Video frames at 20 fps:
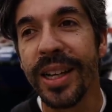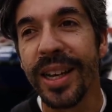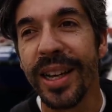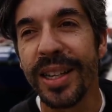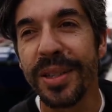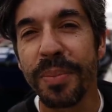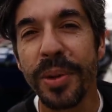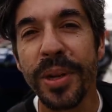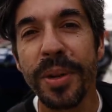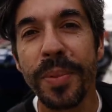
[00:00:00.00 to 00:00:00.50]

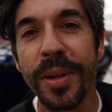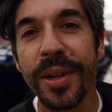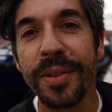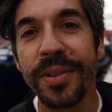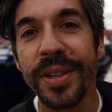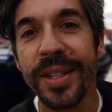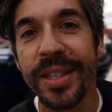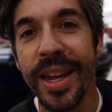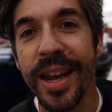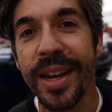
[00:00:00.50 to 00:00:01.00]
has put a bit of
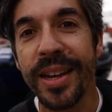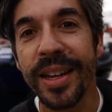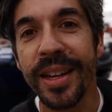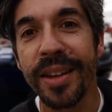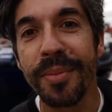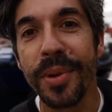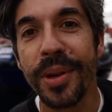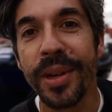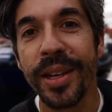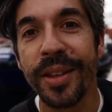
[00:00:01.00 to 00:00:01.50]
a dent
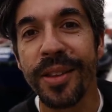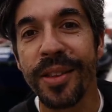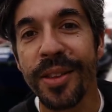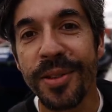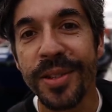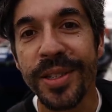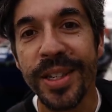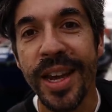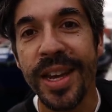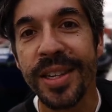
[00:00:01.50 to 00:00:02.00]
in my
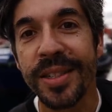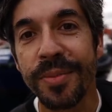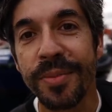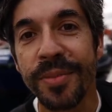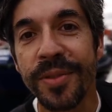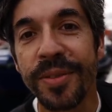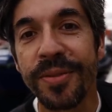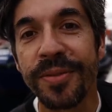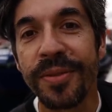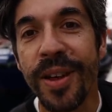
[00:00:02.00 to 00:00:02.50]
enthusiasm
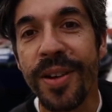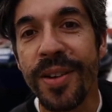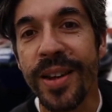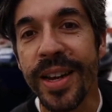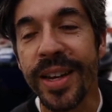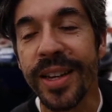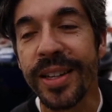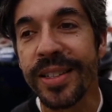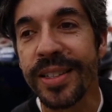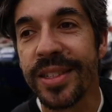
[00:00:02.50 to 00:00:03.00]
for
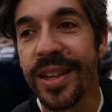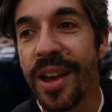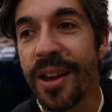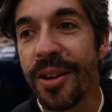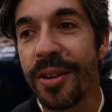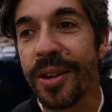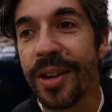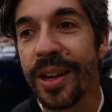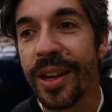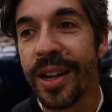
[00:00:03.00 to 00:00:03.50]
flying. And
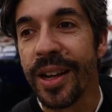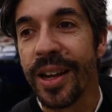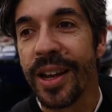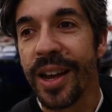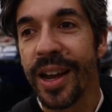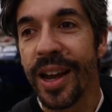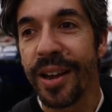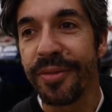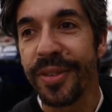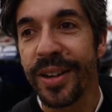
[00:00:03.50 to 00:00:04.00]
so
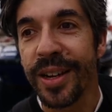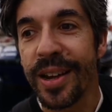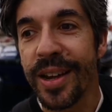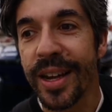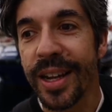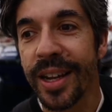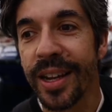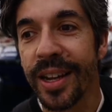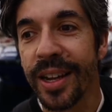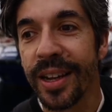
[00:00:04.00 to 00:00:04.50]
I feel
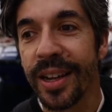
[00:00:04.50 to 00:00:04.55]
like